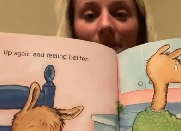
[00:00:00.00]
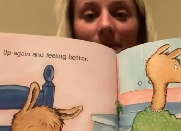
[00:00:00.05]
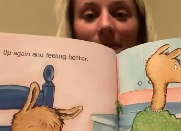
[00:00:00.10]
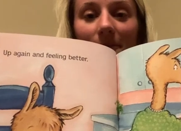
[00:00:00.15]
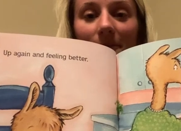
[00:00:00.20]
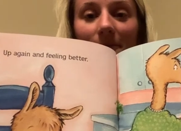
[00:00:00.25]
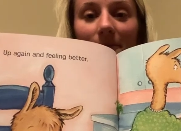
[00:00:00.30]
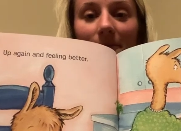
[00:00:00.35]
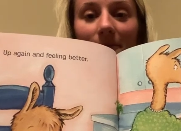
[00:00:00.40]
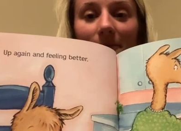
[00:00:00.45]

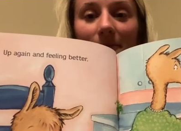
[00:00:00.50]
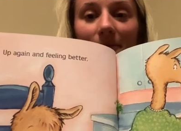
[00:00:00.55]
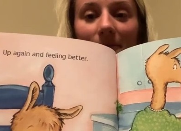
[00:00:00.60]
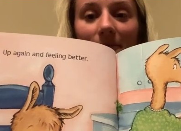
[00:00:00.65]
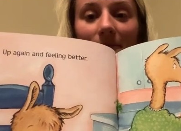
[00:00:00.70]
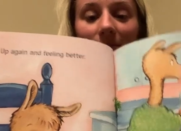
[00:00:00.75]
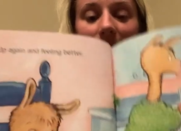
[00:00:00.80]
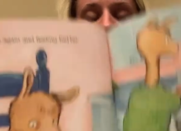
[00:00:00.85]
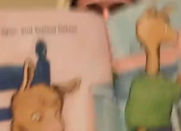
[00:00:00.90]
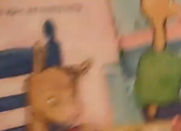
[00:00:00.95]

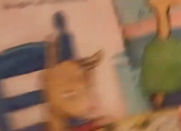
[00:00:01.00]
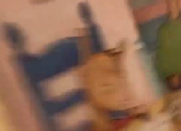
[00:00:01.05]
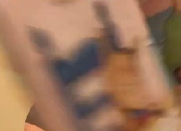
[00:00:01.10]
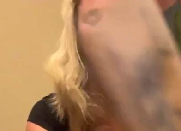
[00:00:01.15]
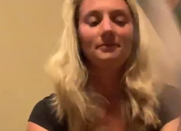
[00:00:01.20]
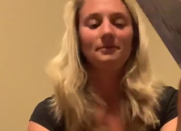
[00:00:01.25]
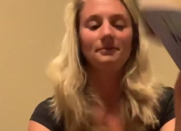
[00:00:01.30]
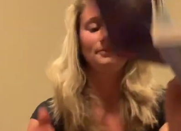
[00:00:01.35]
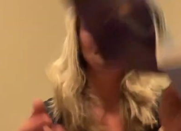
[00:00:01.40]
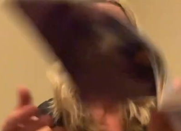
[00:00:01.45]

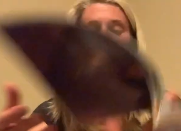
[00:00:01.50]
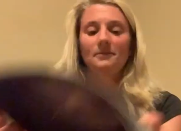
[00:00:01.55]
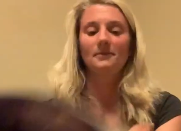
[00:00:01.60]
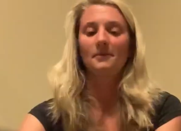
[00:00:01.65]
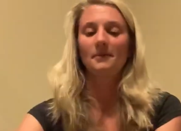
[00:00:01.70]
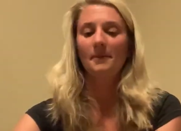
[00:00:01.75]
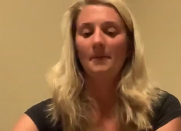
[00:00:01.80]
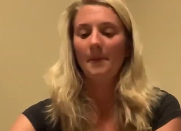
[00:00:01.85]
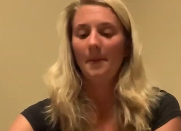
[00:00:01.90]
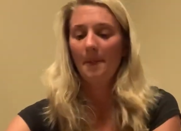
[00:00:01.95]

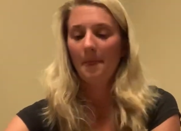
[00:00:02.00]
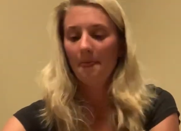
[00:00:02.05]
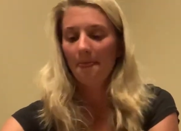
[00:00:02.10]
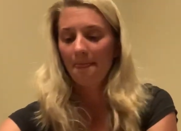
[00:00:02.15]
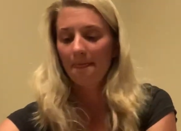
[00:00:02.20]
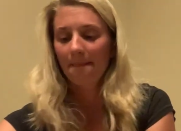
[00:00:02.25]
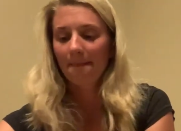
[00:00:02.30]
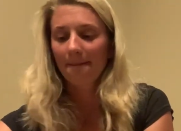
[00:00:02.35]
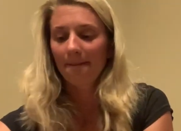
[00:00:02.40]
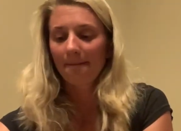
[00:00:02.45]

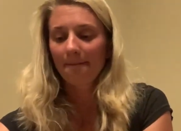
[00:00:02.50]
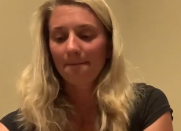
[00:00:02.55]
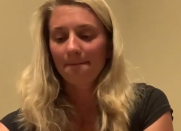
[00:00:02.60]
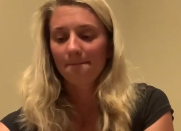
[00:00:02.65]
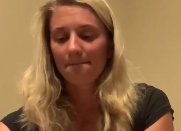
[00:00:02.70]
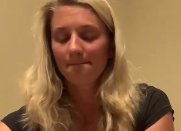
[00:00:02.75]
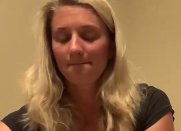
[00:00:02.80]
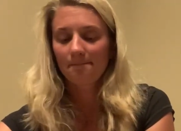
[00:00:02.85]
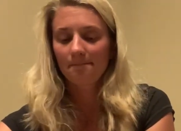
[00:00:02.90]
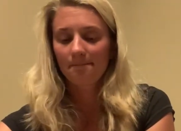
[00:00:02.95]

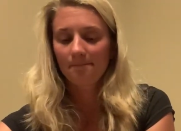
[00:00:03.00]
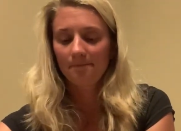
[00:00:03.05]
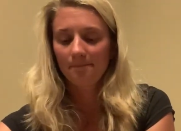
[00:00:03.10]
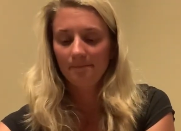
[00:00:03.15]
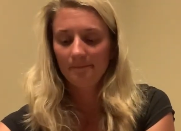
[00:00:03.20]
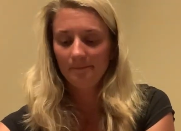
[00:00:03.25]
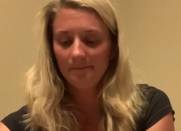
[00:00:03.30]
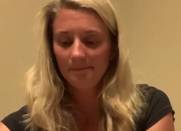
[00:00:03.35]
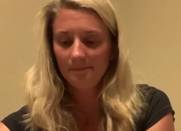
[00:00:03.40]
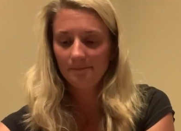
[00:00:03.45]

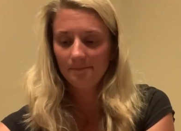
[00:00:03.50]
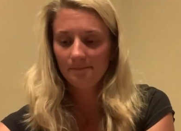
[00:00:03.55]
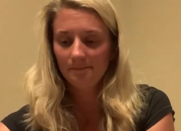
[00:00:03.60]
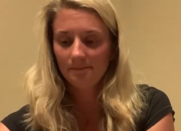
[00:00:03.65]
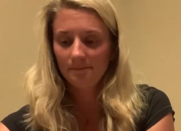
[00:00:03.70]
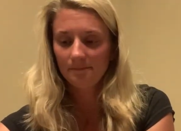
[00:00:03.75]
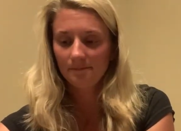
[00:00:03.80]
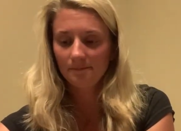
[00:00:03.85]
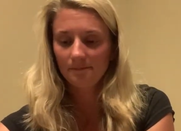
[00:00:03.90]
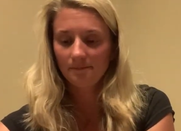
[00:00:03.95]

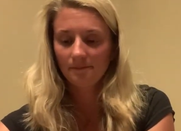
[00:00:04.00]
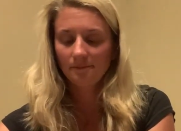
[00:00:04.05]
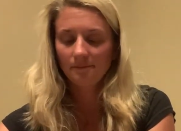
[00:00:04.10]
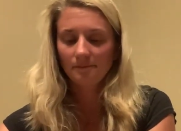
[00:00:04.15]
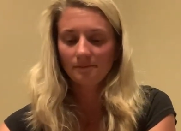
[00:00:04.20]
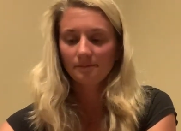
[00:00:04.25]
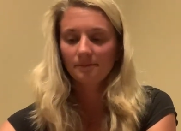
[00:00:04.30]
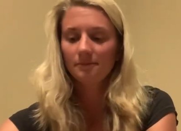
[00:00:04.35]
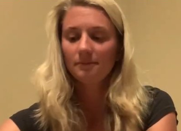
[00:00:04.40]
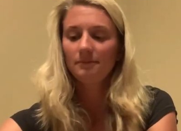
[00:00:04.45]

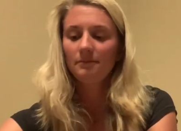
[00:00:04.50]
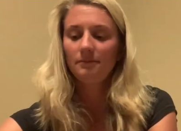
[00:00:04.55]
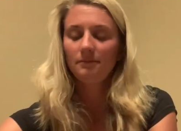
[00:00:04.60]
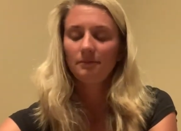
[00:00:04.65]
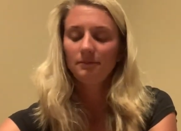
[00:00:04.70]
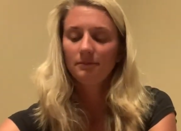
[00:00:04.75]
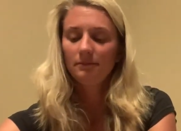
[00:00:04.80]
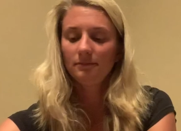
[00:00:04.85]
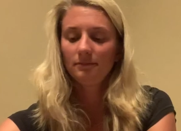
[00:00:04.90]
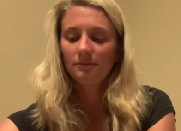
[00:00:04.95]

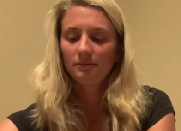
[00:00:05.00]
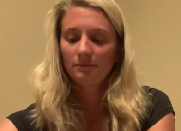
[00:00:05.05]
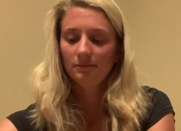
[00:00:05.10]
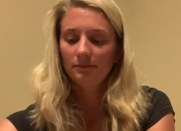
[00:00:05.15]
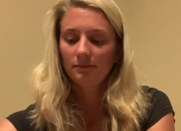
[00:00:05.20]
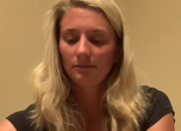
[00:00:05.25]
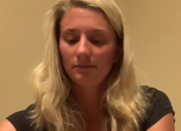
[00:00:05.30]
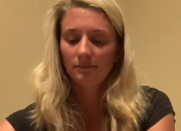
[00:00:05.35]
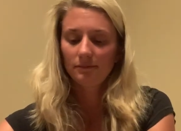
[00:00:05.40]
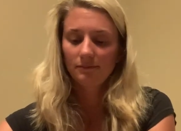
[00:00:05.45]

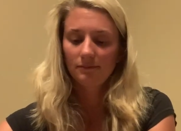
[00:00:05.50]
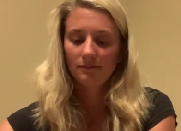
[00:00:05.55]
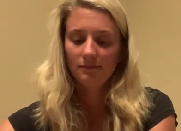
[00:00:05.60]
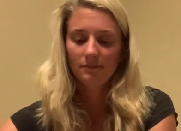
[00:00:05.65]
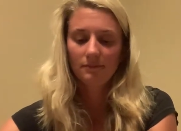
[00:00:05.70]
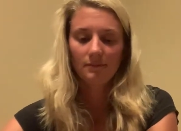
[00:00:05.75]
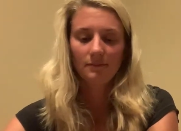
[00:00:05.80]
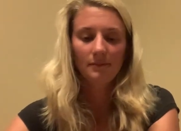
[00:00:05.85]
(no one is talking)